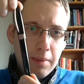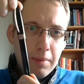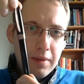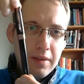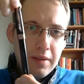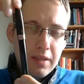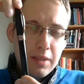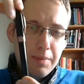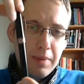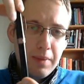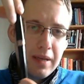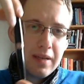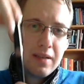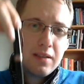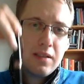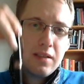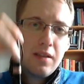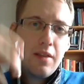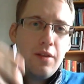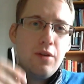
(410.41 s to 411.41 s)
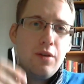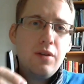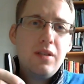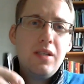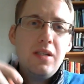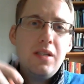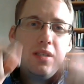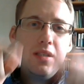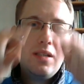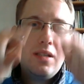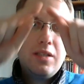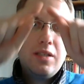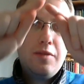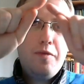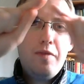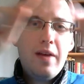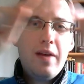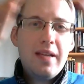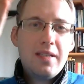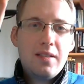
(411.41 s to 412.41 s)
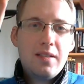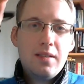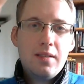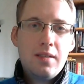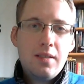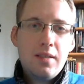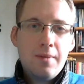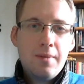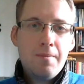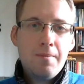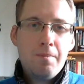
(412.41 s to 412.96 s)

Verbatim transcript: but this pen has 36 facets,